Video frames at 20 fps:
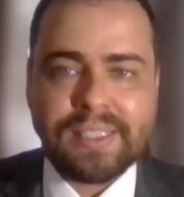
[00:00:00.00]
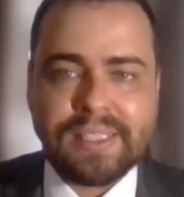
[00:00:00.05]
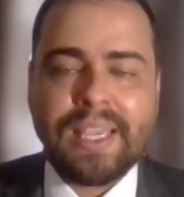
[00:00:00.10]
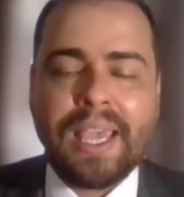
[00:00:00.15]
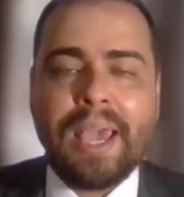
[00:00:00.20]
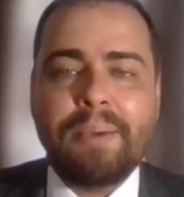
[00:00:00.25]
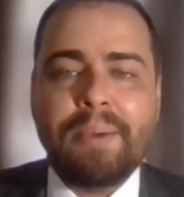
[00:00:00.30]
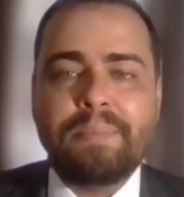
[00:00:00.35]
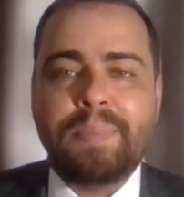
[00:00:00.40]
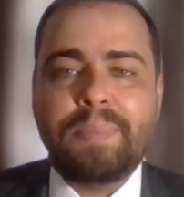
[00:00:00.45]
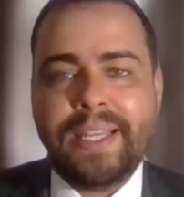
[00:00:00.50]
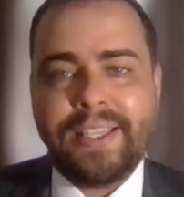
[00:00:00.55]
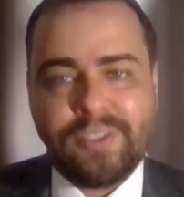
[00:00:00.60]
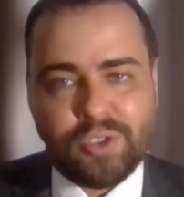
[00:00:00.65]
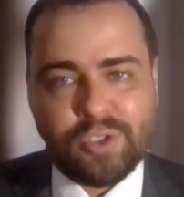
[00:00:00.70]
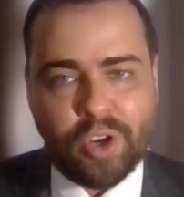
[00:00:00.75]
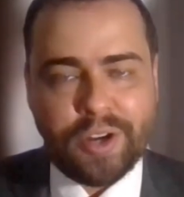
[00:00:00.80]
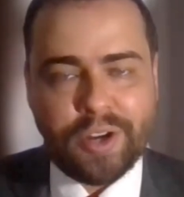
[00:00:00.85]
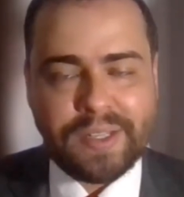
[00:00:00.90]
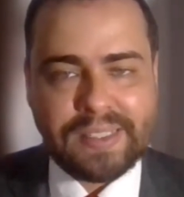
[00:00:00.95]
us.
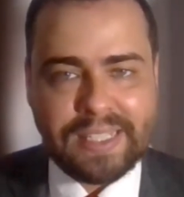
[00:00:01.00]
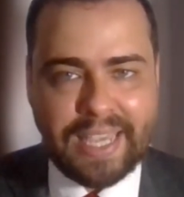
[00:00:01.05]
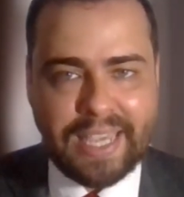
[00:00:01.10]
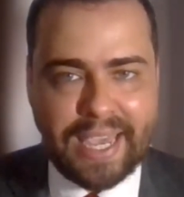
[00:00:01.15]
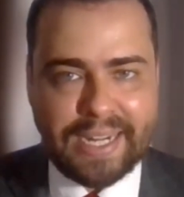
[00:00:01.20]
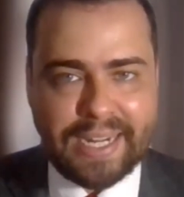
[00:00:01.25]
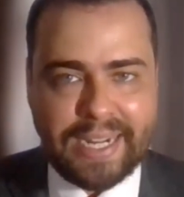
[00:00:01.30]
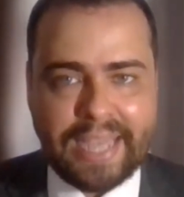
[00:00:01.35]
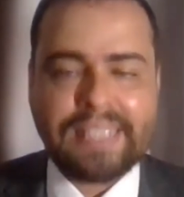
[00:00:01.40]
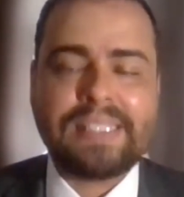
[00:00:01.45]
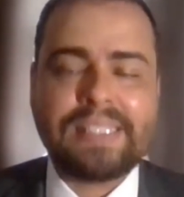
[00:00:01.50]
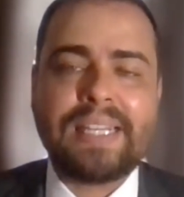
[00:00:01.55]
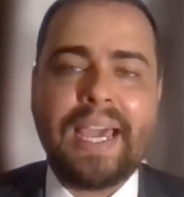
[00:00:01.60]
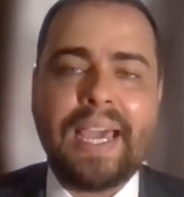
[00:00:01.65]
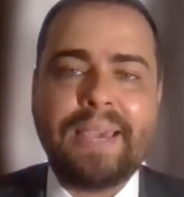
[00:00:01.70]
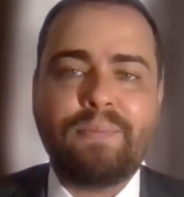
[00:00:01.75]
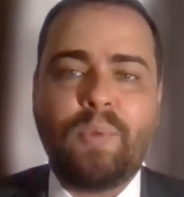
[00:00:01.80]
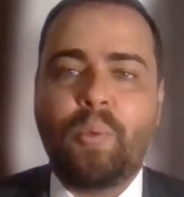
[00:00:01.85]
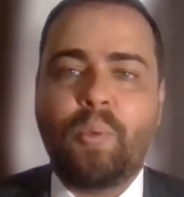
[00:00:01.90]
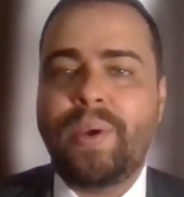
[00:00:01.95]
Please join us again next
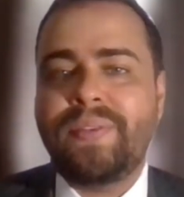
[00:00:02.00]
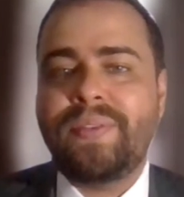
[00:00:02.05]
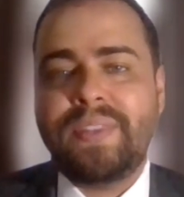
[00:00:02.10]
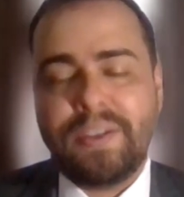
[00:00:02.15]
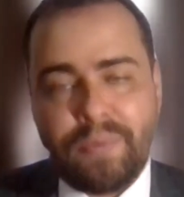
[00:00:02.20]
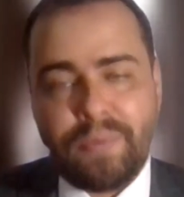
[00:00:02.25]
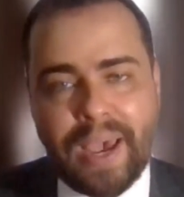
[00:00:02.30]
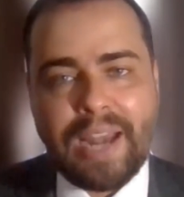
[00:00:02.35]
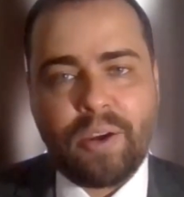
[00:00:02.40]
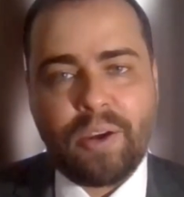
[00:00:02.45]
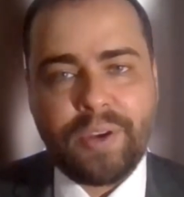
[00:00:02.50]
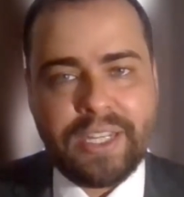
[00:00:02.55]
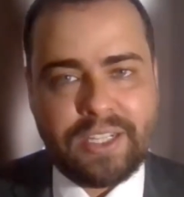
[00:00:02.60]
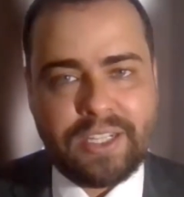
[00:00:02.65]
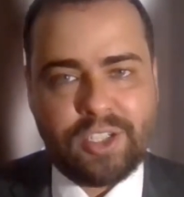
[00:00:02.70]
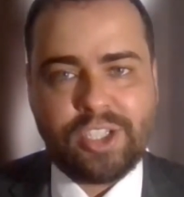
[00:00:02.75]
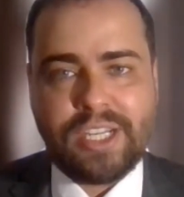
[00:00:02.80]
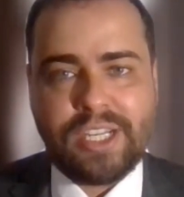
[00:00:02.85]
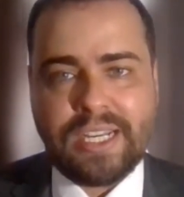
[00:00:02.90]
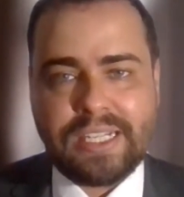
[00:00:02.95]
time when the Awarelogue
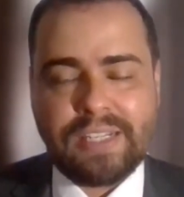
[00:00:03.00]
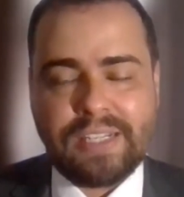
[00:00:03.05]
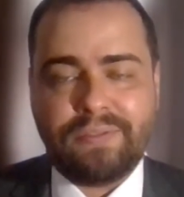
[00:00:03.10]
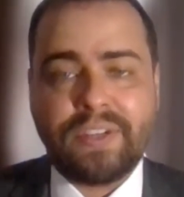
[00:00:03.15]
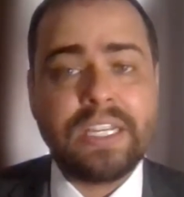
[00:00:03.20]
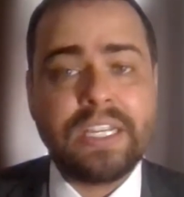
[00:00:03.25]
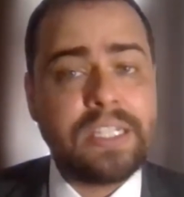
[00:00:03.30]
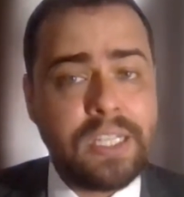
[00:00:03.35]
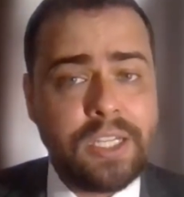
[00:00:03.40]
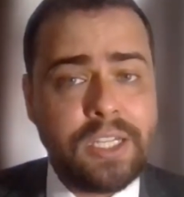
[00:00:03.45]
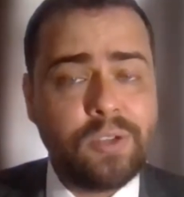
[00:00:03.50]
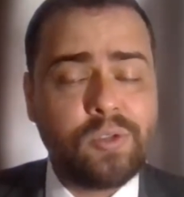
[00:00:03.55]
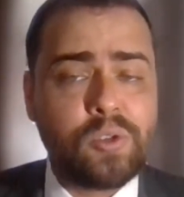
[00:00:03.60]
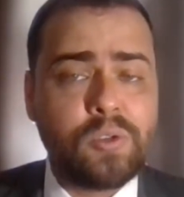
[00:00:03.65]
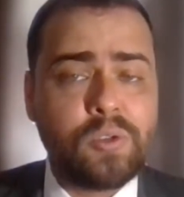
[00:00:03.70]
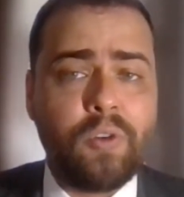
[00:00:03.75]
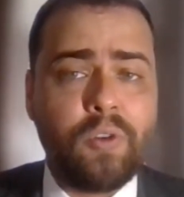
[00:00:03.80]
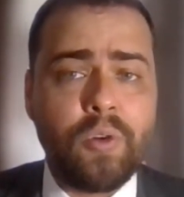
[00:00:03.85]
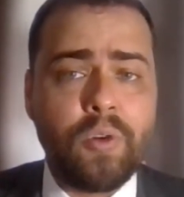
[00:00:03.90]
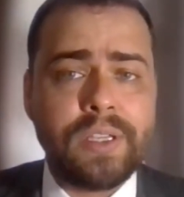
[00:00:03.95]
Initiative continues
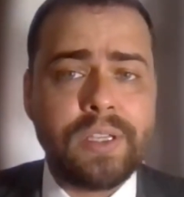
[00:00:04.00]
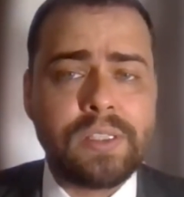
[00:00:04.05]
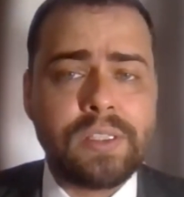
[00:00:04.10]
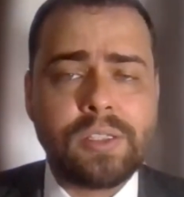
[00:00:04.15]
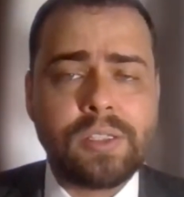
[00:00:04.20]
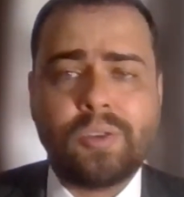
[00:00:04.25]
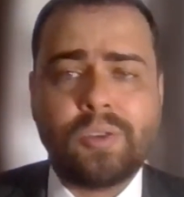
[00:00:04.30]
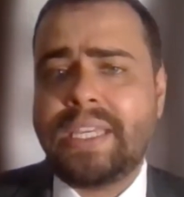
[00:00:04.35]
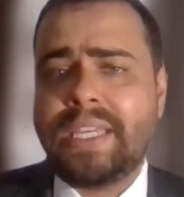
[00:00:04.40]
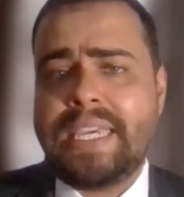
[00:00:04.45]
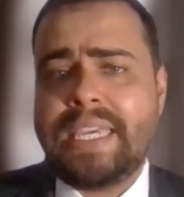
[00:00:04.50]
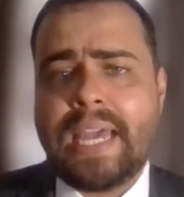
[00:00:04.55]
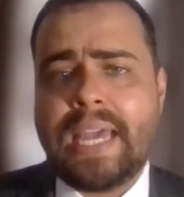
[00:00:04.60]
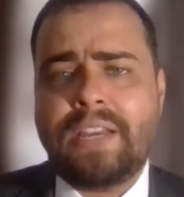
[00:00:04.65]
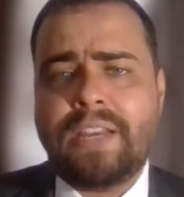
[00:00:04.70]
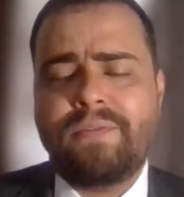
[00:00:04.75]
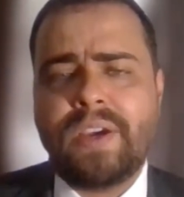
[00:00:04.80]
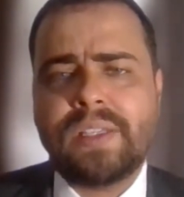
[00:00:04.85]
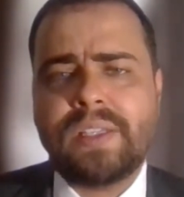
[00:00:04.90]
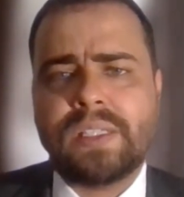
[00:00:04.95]
to focus on key
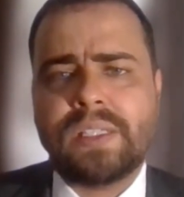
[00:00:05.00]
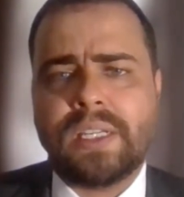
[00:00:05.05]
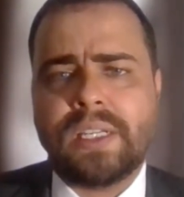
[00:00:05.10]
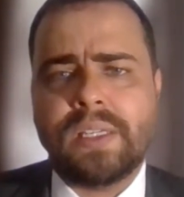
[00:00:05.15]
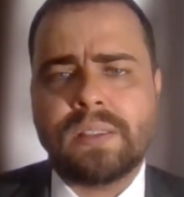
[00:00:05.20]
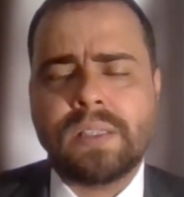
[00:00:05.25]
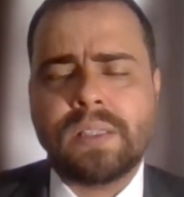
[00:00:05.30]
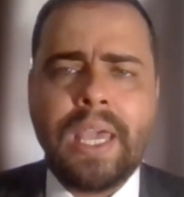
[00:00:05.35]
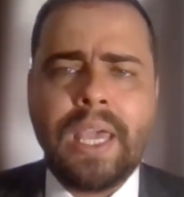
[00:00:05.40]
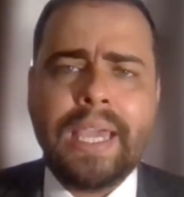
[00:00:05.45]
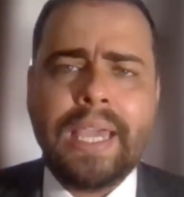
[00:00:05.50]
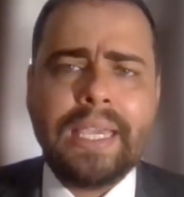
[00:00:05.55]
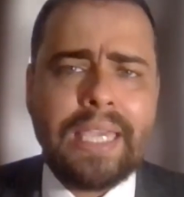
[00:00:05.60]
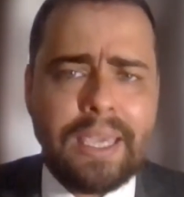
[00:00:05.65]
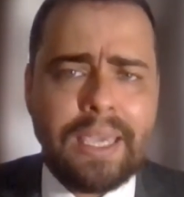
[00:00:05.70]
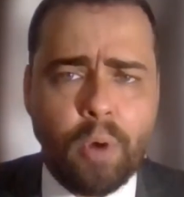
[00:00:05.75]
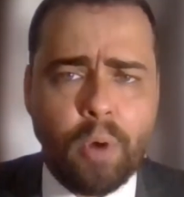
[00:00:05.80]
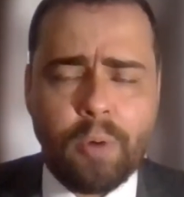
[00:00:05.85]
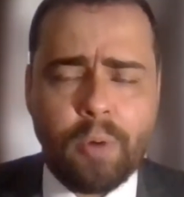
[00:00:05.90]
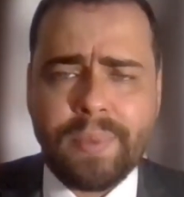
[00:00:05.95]
anniversaries,
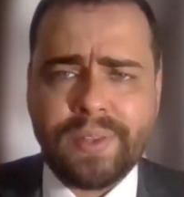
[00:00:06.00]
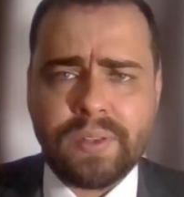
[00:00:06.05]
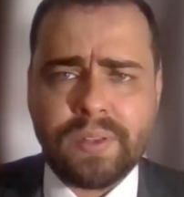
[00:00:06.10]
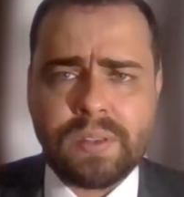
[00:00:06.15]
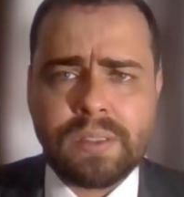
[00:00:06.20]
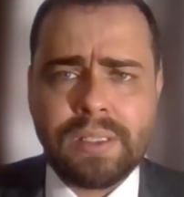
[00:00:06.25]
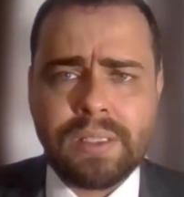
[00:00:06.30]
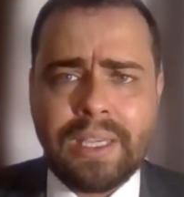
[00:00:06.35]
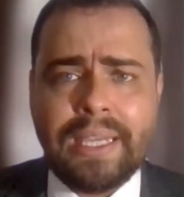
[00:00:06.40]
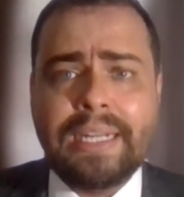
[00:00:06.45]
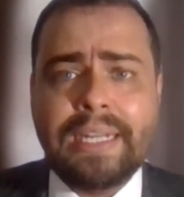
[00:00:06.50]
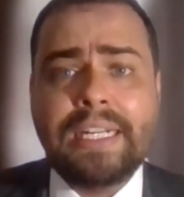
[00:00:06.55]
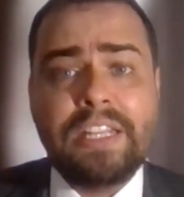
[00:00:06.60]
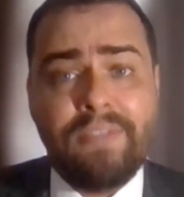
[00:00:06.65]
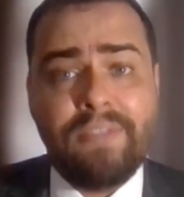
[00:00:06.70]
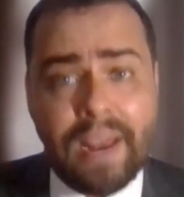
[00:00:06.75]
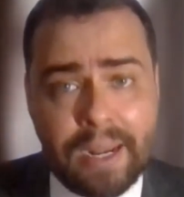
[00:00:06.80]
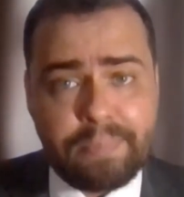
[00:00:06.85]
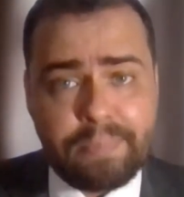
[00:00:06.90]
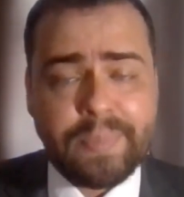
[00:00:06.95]
key moments,
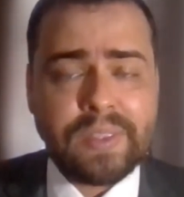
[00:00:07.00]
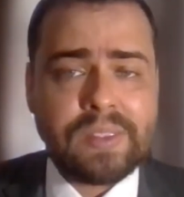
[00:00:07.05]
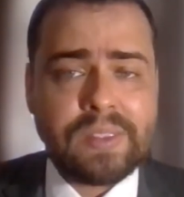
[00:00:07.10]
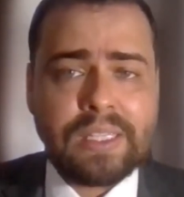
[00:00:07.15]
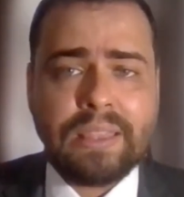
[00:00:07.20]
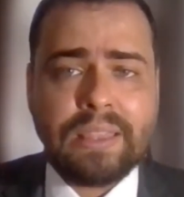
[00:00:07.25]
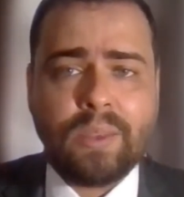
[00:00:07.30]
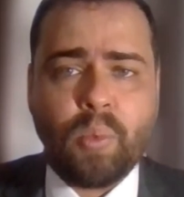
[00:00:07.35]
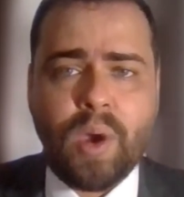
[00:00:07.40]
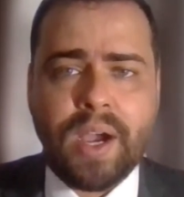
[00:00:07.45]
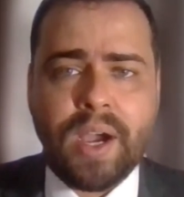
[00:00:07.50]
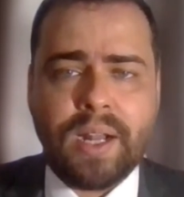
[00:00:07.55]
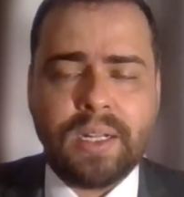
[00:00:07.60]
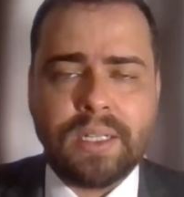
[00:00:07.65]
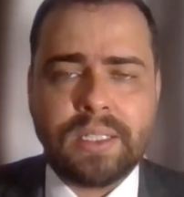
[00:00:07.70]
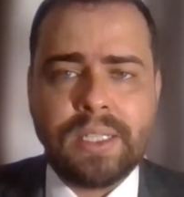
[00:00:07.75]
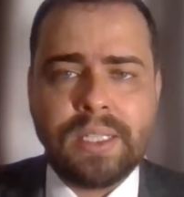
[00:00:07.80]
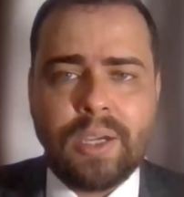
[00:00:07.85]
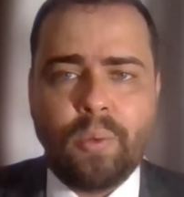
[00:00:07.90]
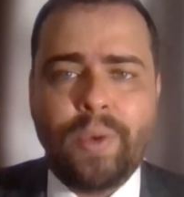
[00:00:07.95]
developments in the
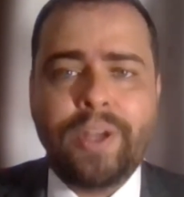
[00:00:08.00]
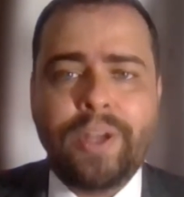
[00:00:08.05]
world.